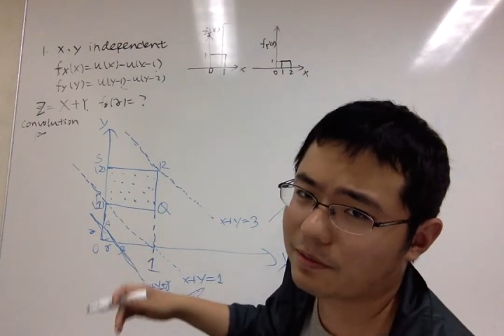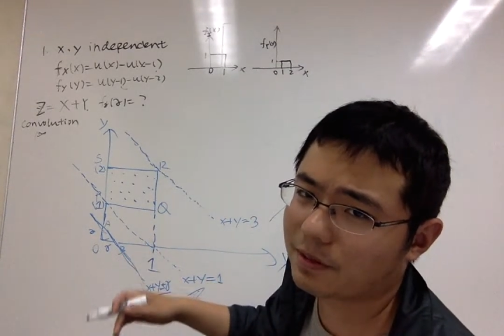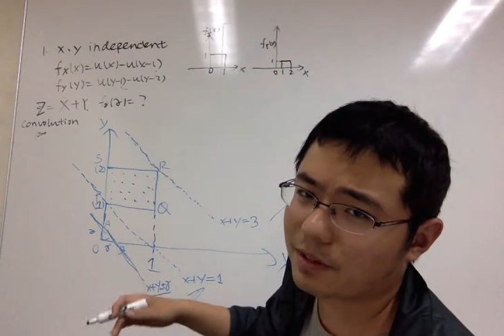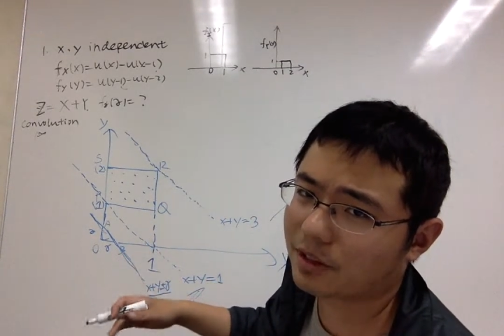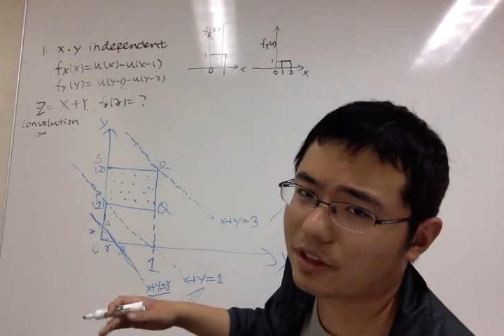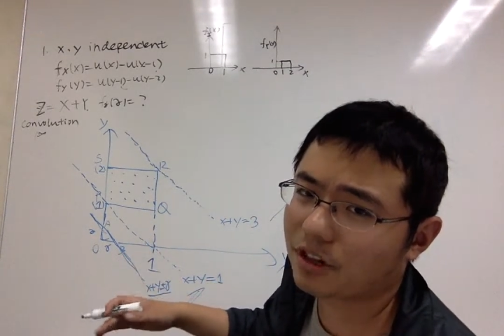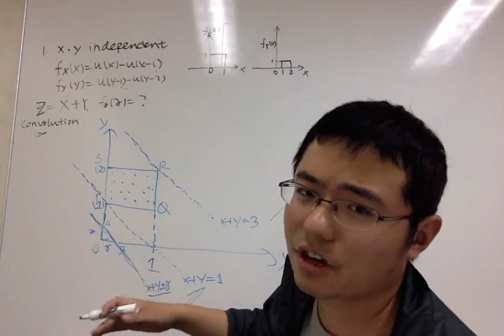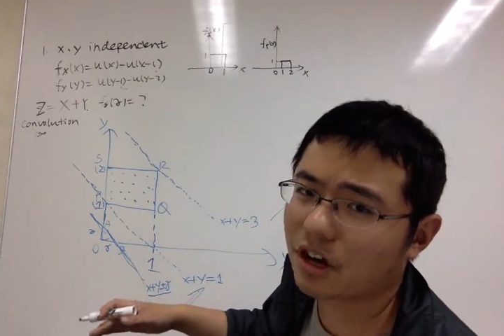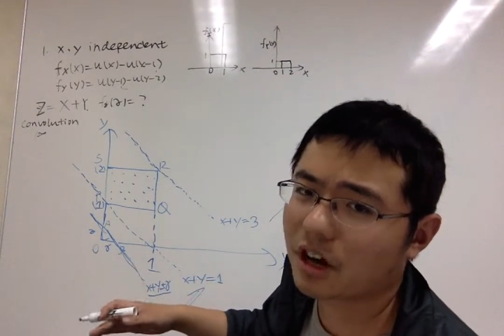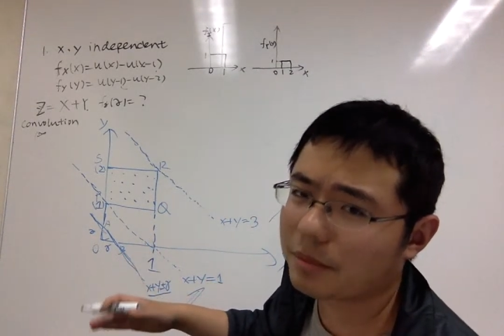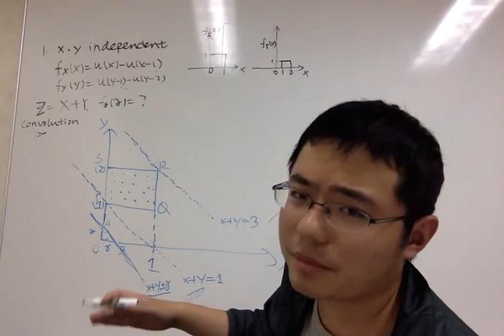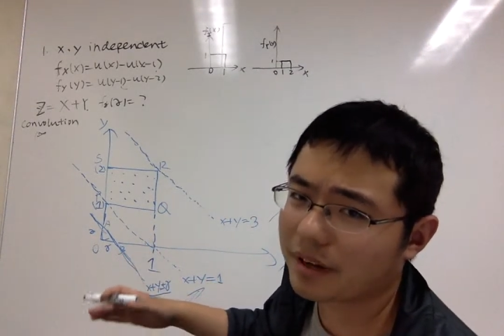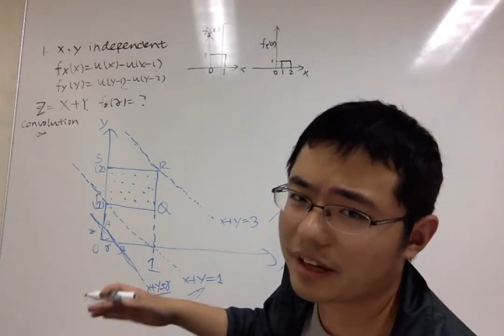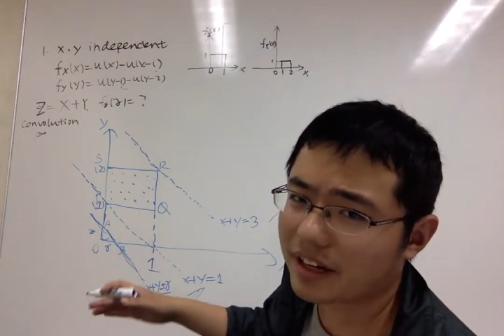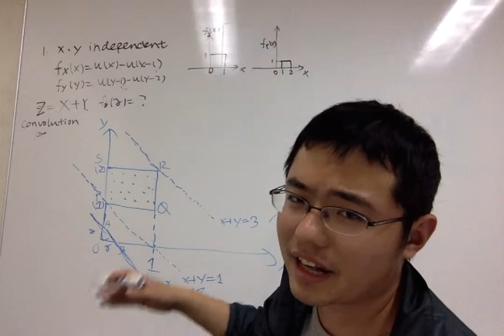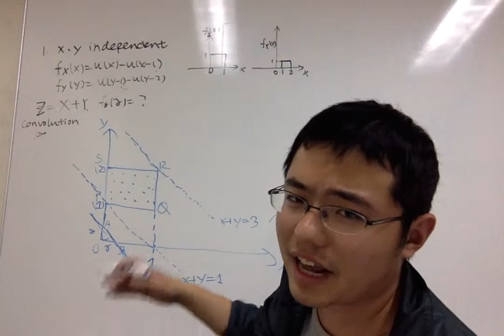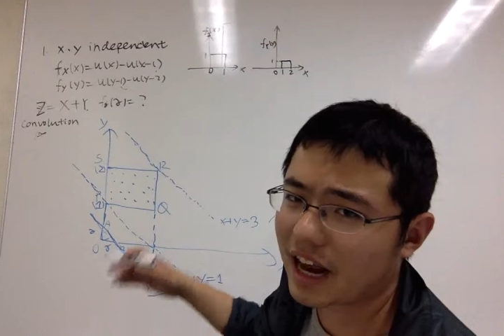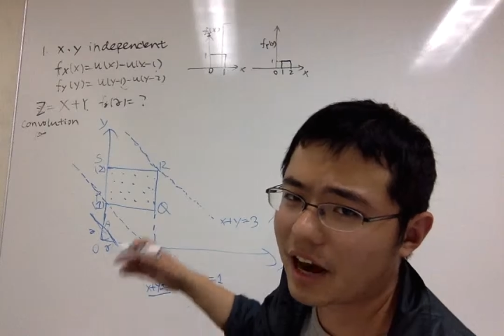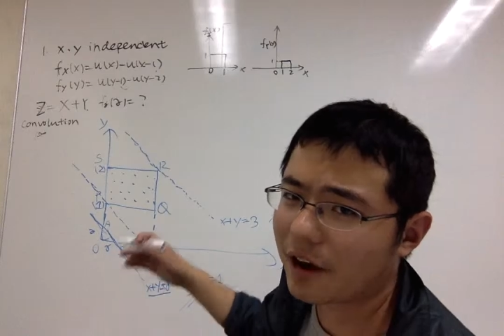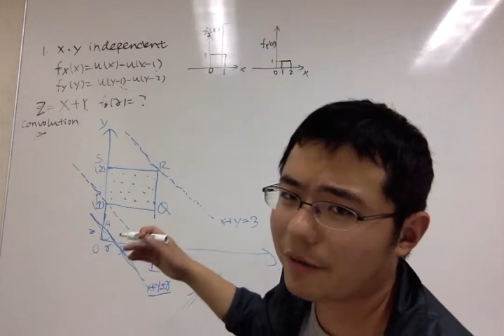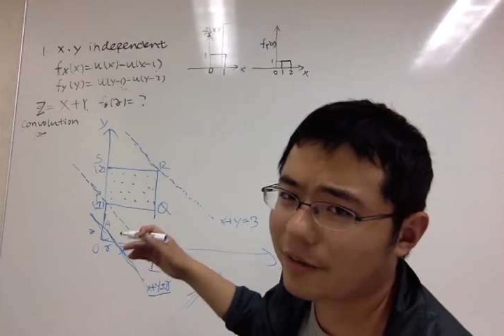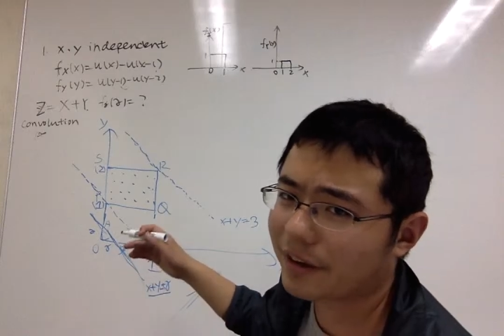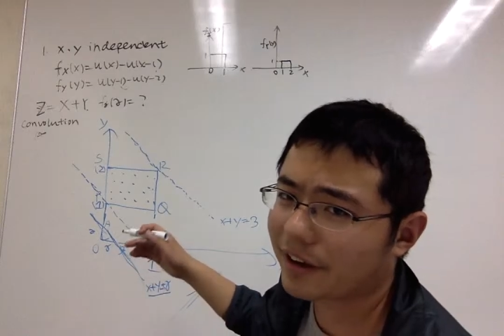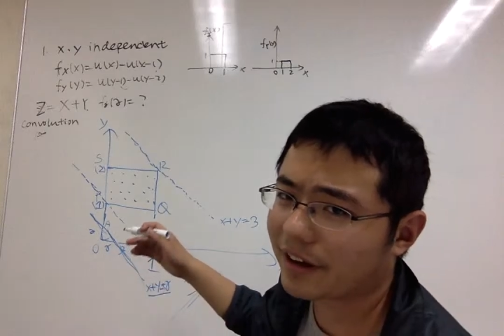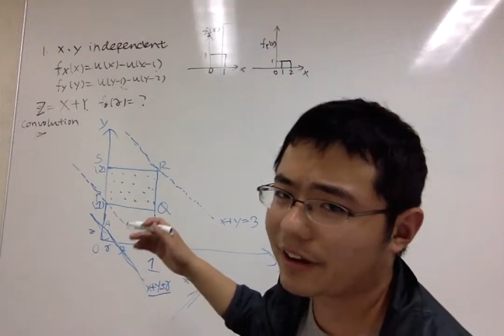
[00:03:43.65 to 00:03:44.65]
a common
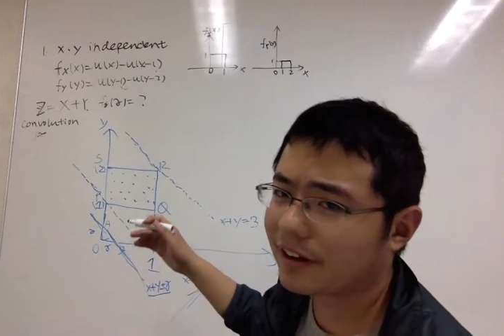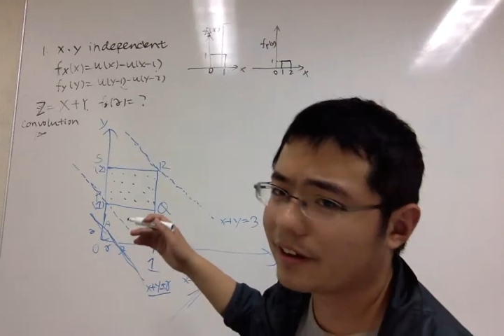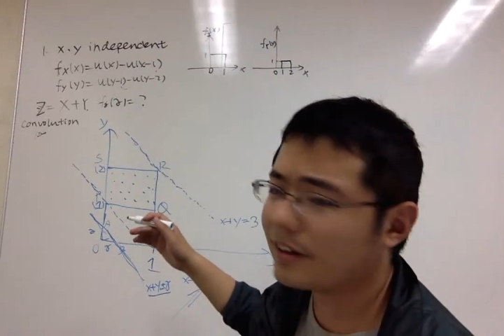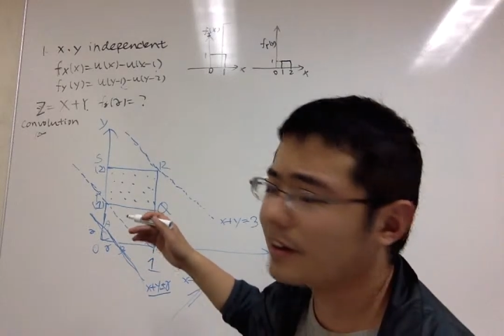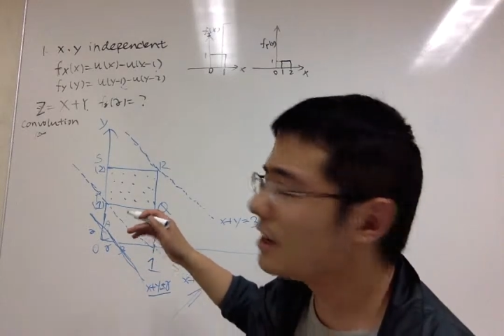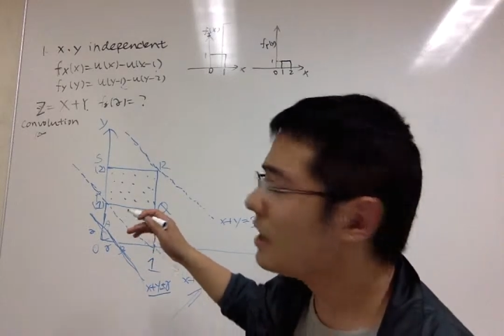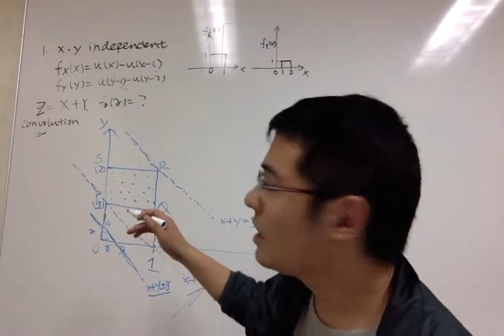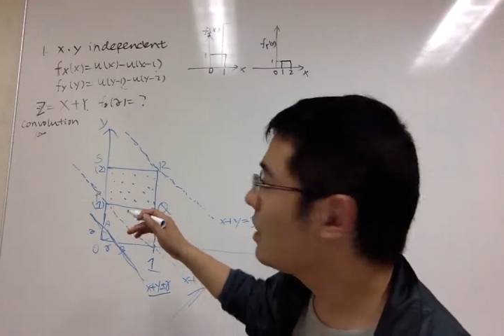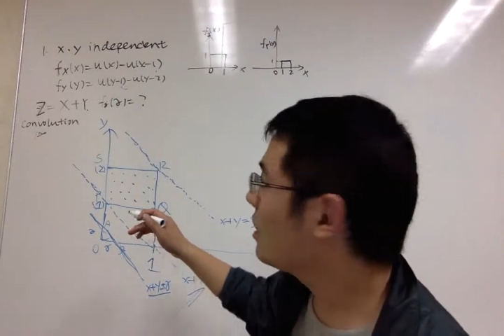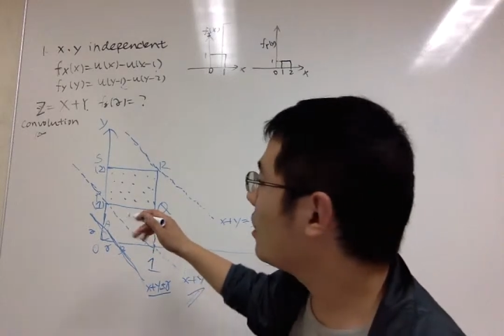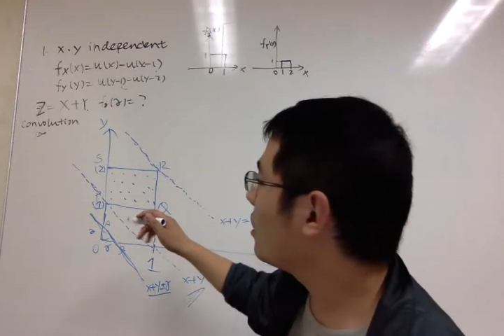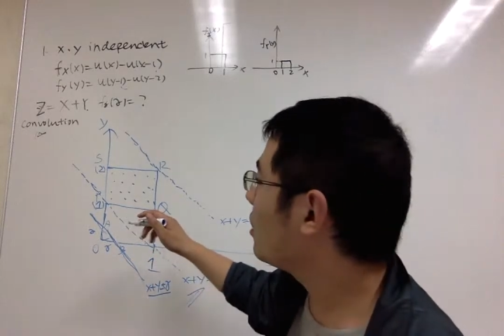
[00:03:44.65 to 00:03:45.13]
area